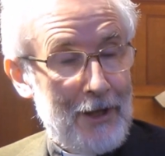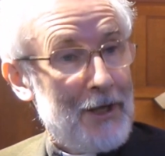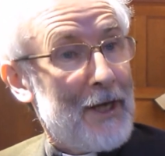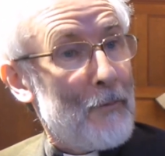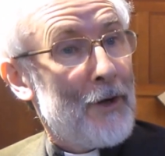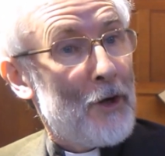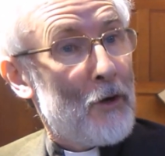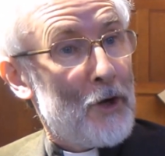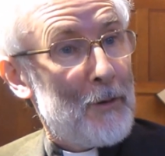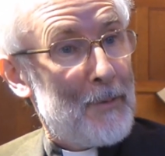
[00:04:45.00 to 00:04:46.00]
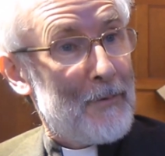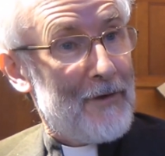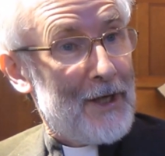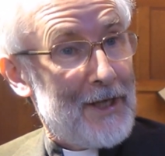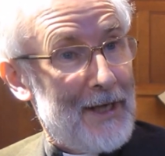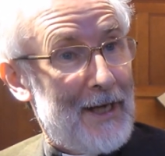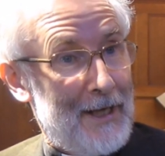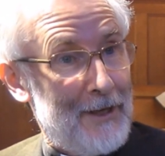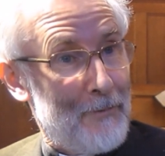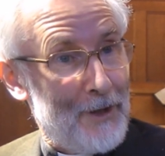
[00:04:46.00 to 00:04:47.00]
and yet we're not going to be
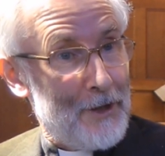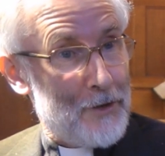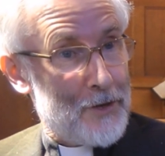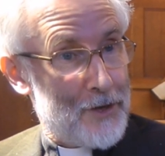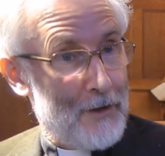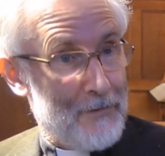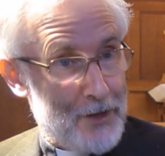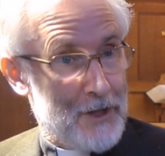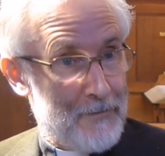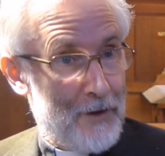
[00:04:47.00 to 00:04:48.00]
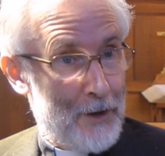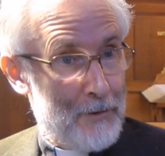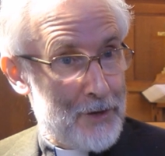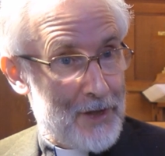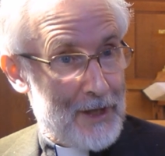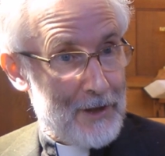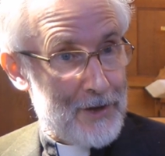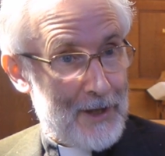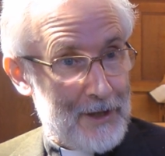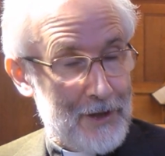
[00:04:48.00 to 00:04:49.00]
providing any religious services for those
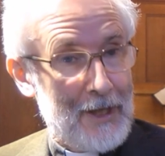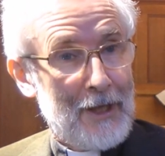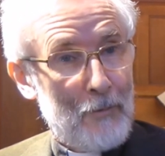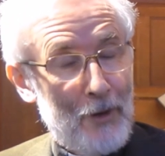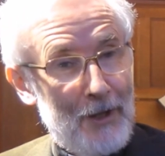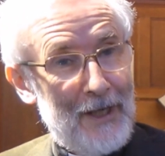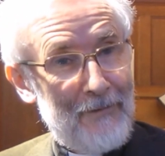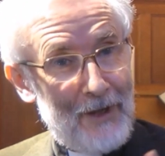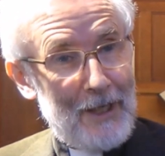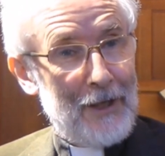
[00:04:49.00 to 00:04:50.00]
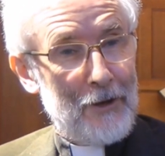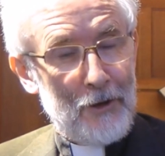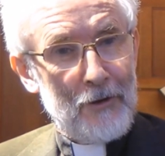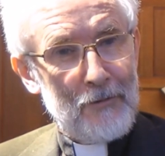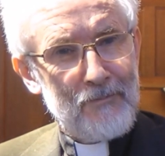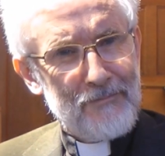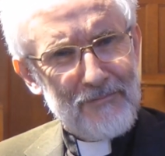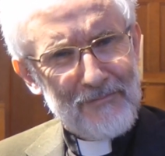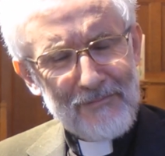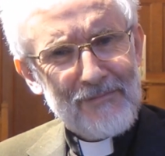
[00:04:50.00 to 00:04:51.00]
things. We're living in an
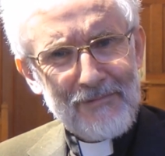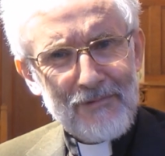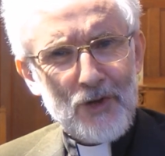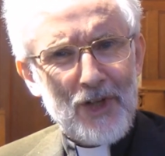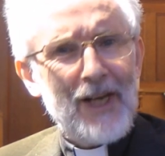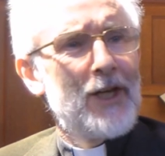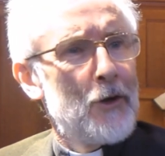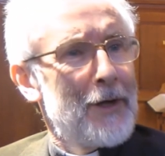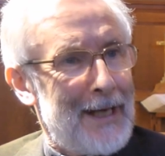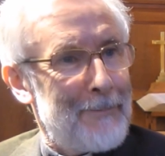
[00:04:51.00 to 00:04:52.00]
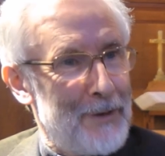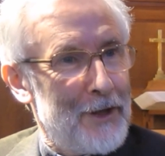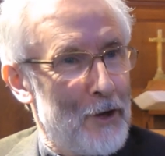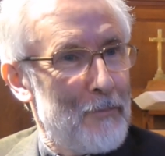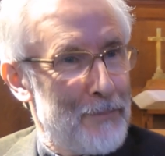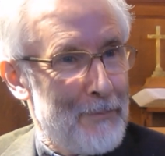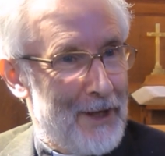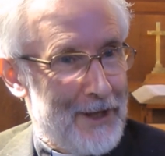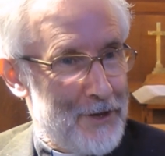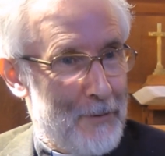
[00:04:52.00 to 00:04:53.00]
slightly unhappy
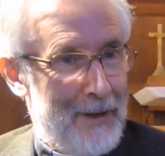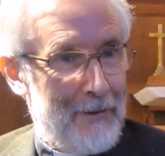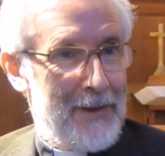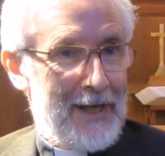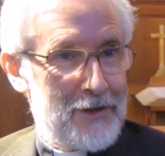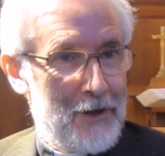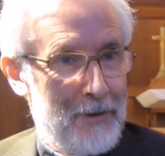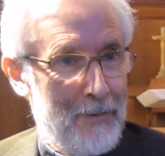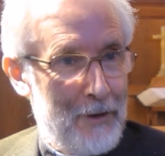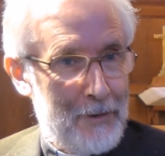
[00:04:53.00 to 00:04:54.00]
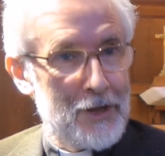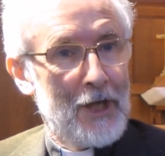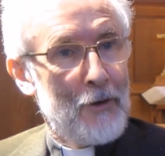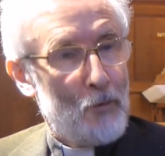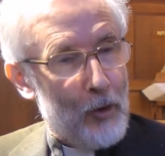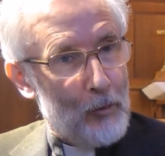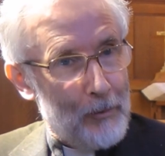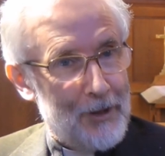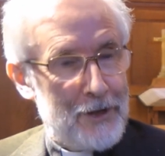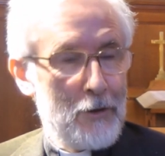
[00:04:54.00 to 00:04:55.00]
compromise about that at the moment. What
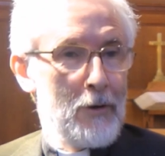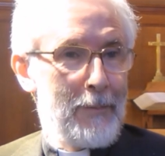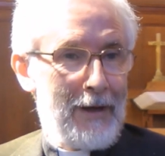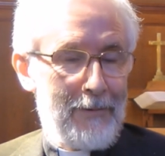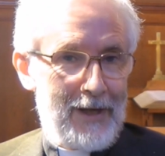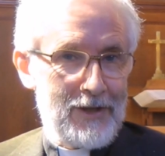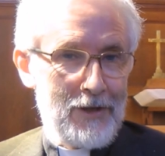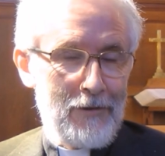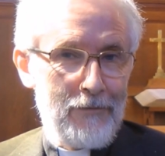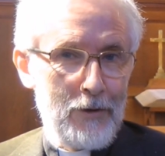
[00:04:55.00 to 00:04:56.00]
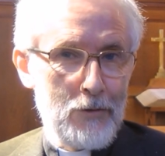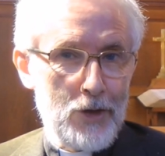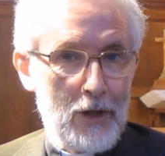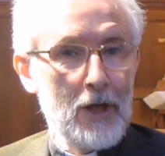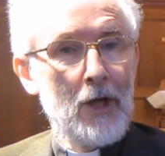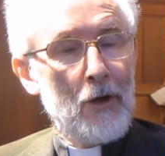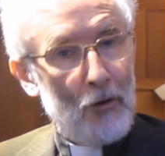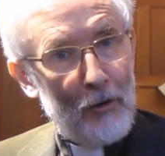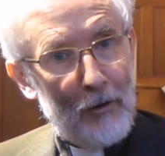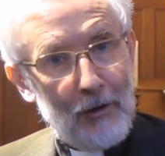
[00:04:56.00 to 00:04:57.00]
will we do about that in the future?
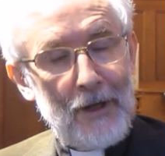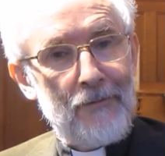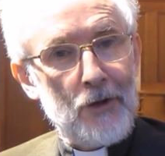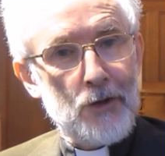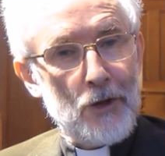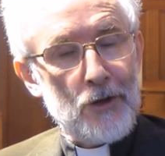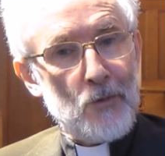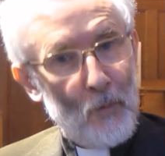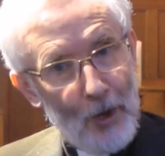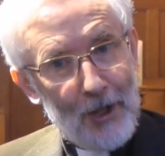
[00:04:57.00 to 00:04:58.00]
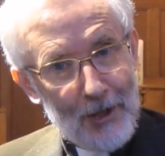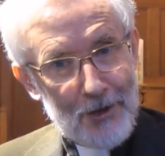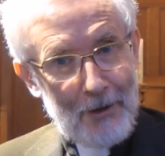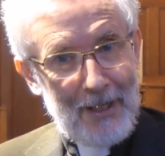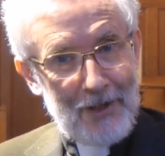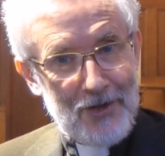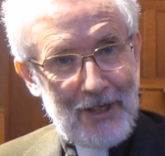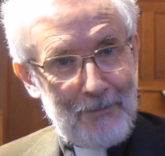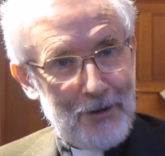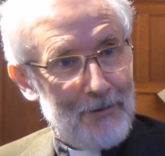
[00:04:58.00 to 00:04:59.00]
Or if the church were to
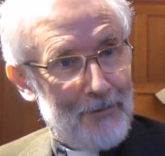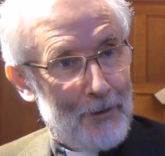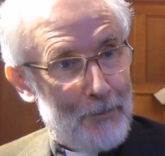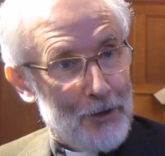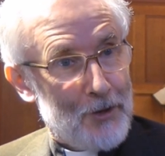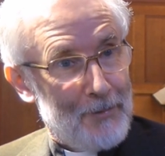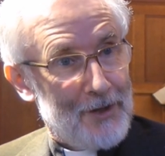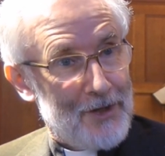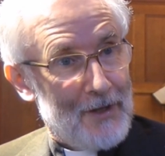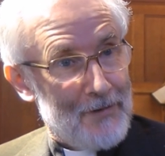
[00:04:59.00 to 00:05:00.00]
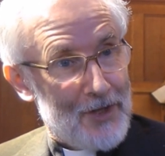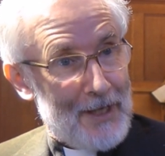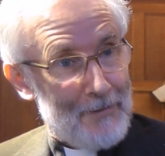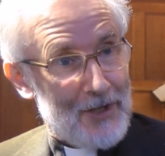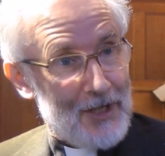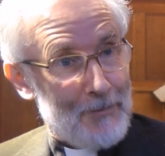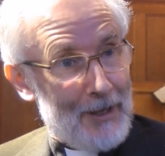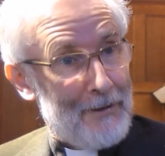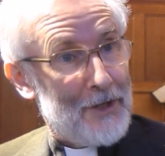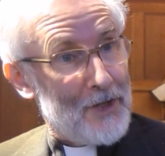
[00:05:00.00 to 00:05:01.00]
accept the possibility of
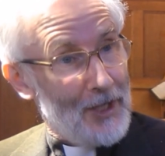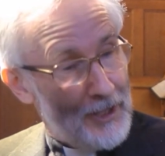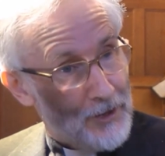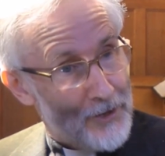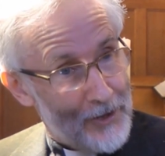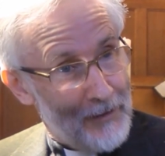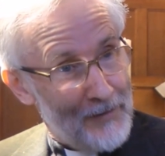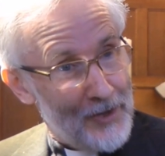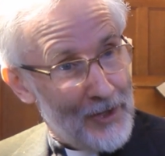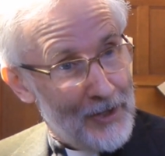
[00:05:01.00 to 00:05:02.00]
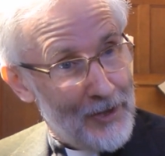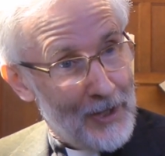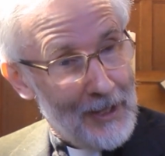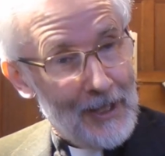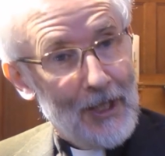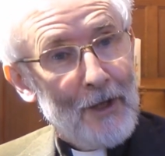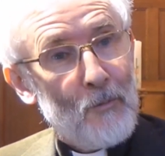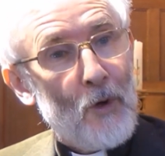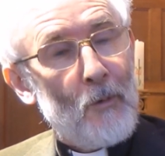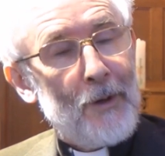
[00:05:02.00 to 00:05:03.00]
same-sex marriage in its services,
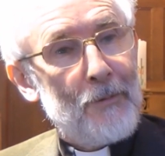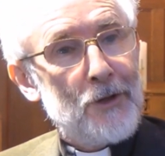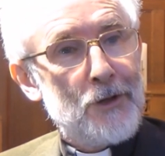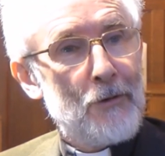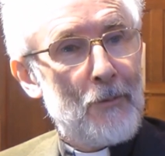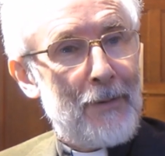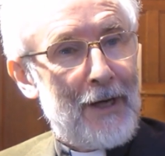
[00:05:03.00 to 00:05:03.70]
what we would do